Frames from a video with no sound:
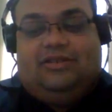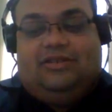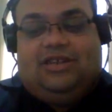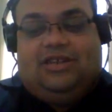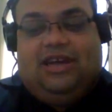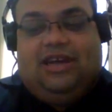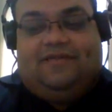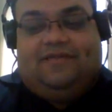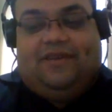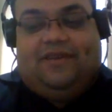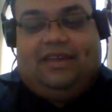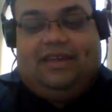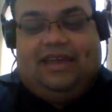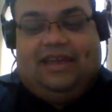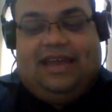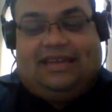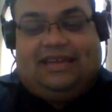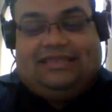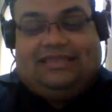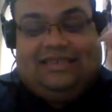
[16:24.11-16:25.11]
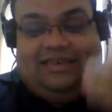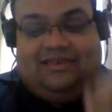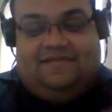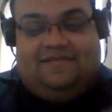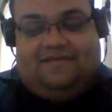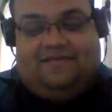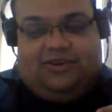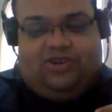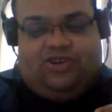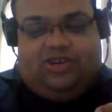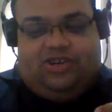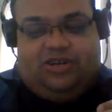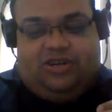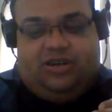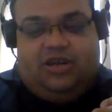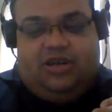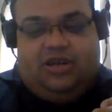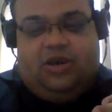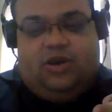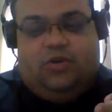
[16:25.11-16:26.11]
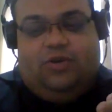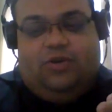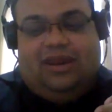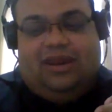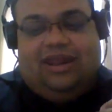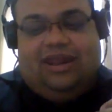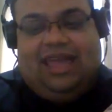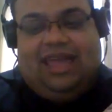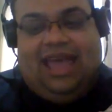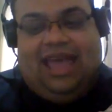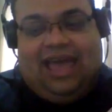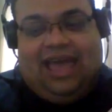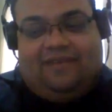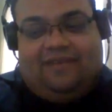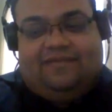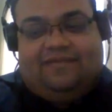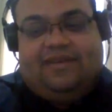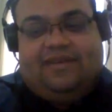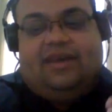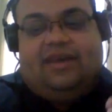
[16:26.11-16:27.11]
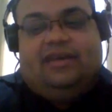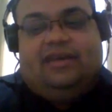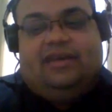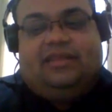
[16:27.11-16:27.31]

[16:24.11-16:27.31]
Java SE version when they have